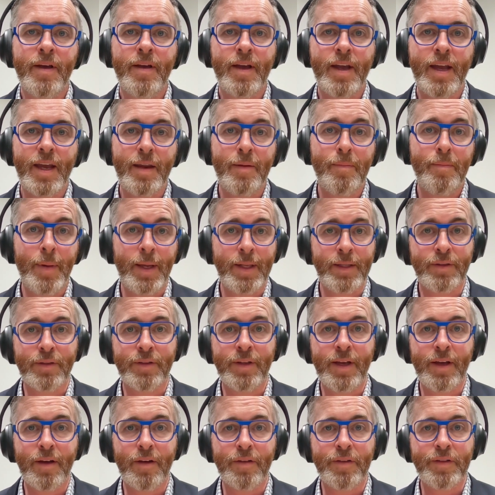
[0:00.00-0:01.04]
in mental
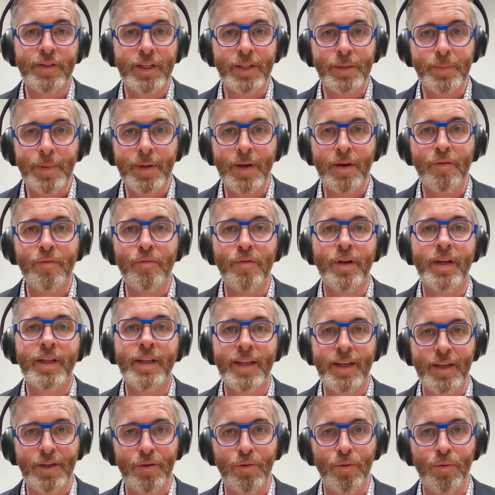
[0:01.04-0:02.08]
health. That's been a
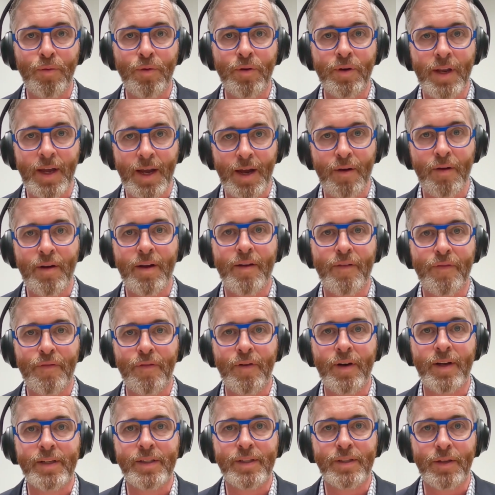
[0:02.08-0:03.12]
really good area for
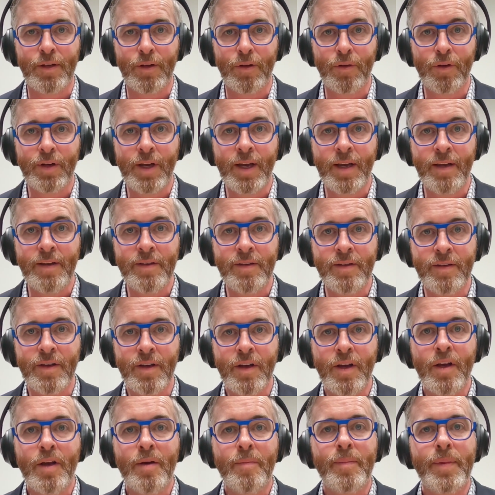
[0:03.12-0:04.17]
us to look at,
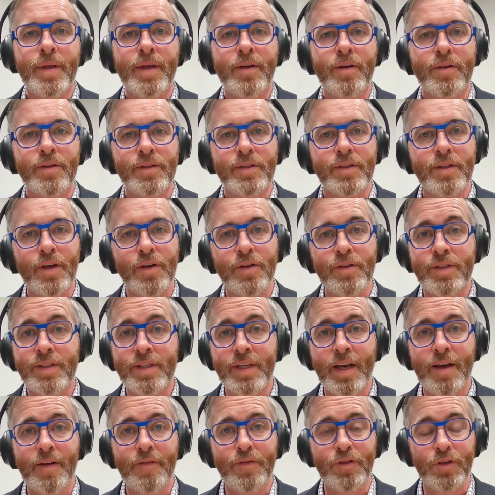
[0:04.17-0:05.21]
because those
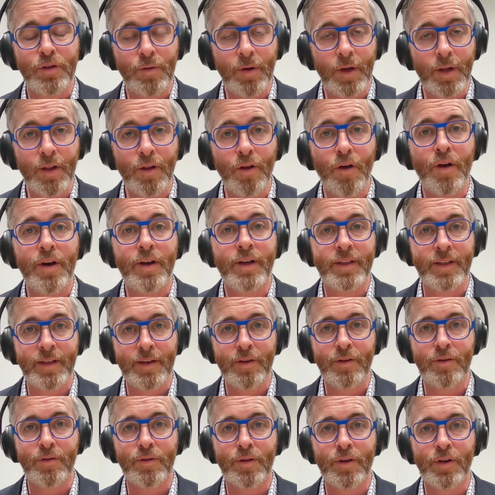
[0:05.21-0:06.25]
staff do a lot of
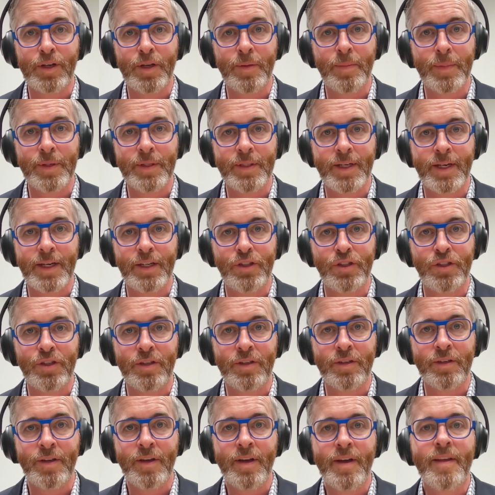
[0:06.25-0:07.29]
clinical
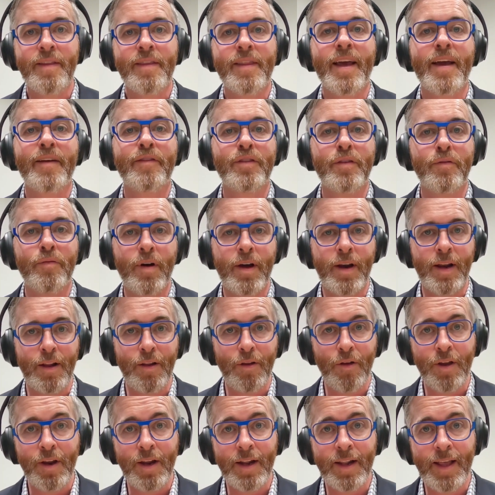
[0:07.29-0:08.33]
documentation. They have to write a
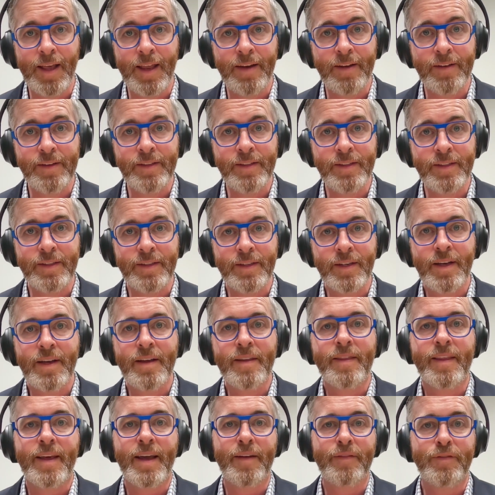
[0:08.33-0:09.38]
lot of letters.
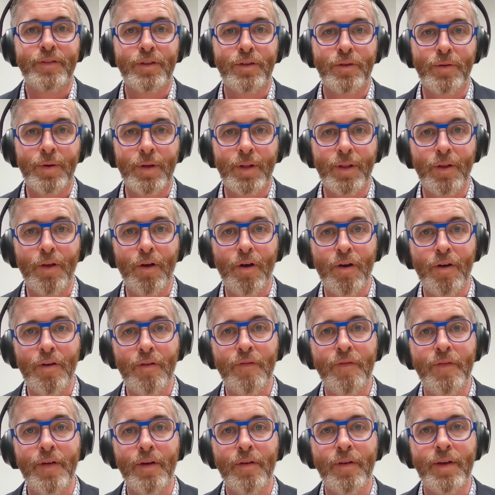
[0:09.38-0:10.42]
They have to do a lot of
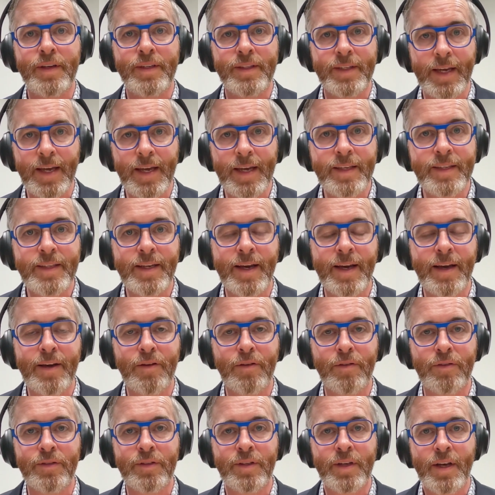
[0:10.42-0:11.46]
very
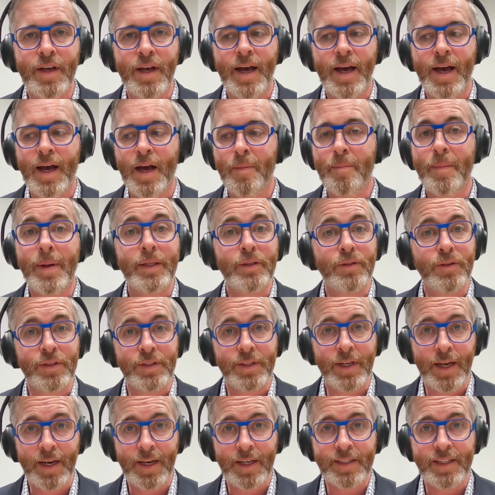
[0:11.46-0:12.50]
detailed mental
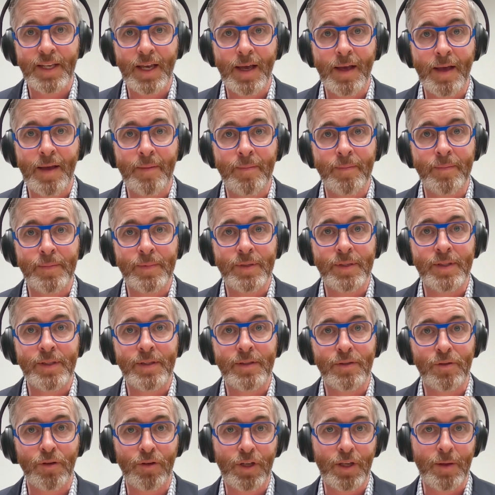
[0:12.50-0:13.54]
state exams,
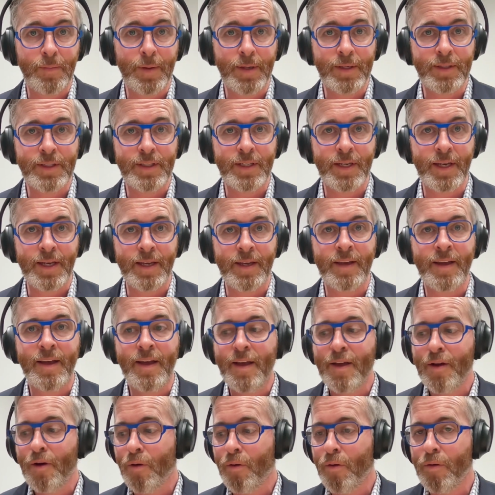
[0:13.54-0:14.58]
documenting
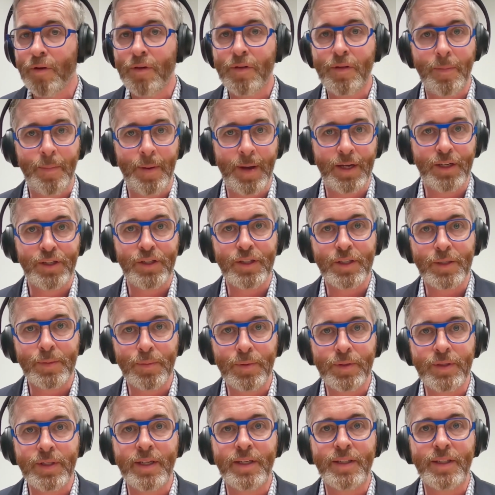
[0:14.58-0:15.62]
all of the patients
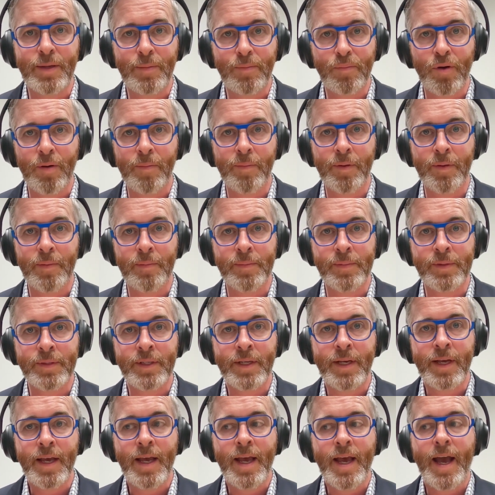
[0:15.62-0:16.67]
presenting problems.
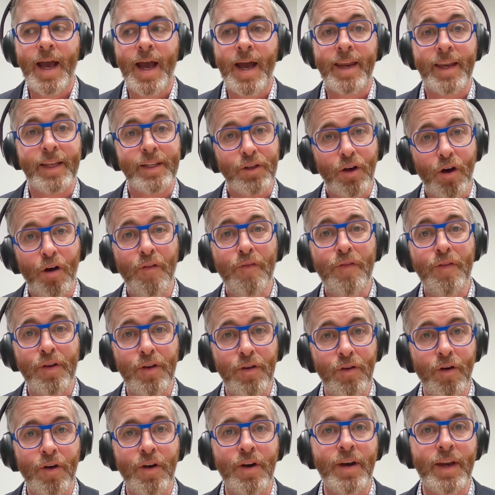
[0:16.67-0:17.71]
And it's often
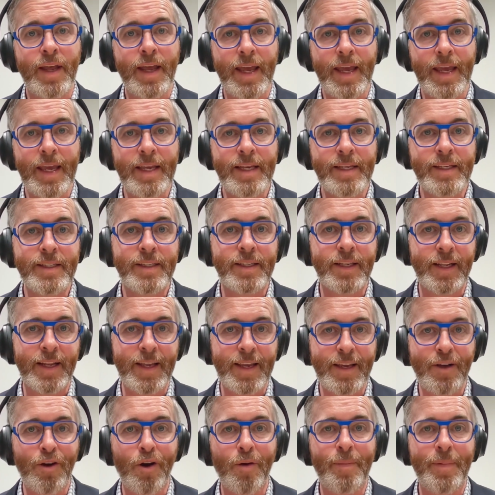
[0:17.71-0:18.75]
not an easily
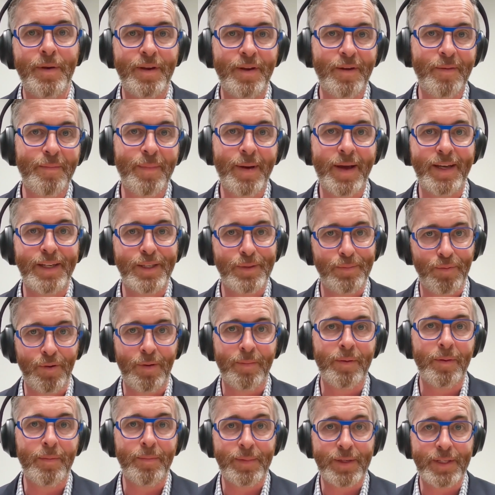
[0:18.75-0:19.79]
copied and paste
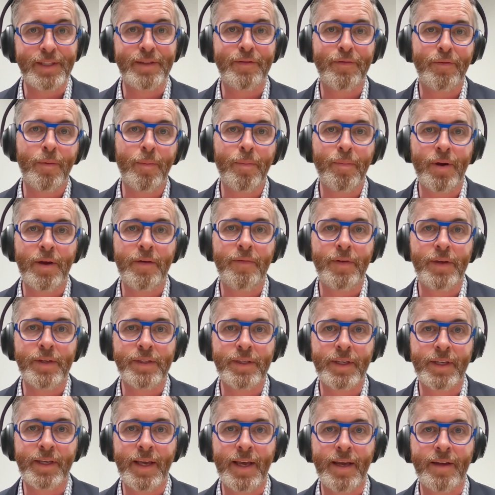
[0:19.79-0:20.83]
problem list from a previous
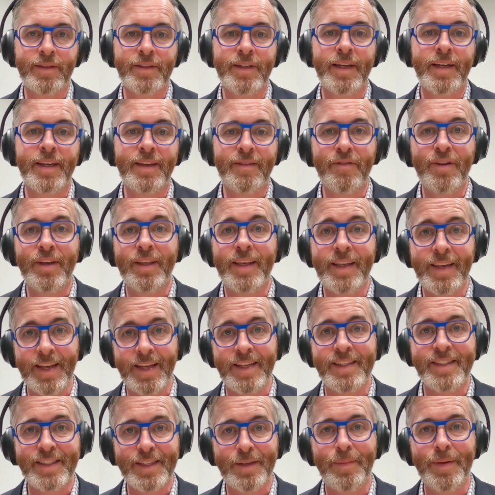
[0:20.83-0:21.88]
encounter. It really
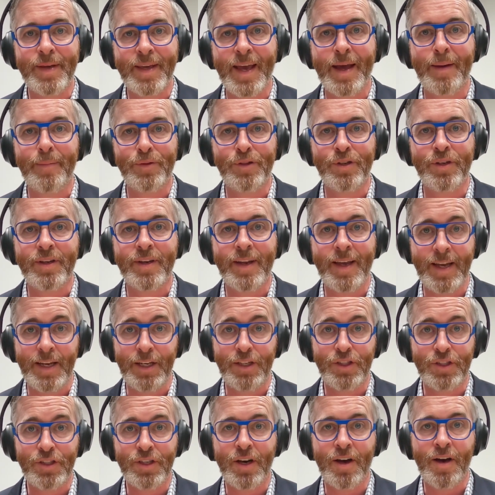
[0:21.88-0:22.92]
needs to be captured
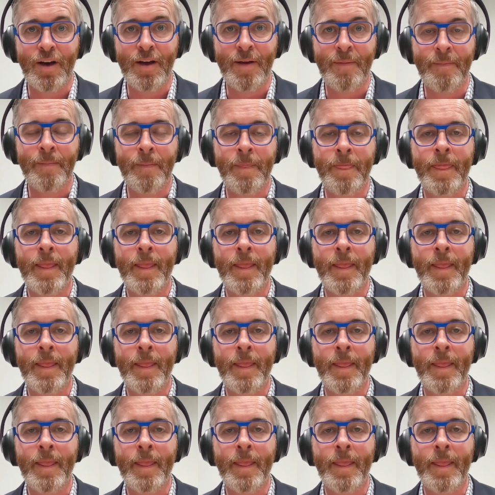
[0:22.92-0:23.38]
each time.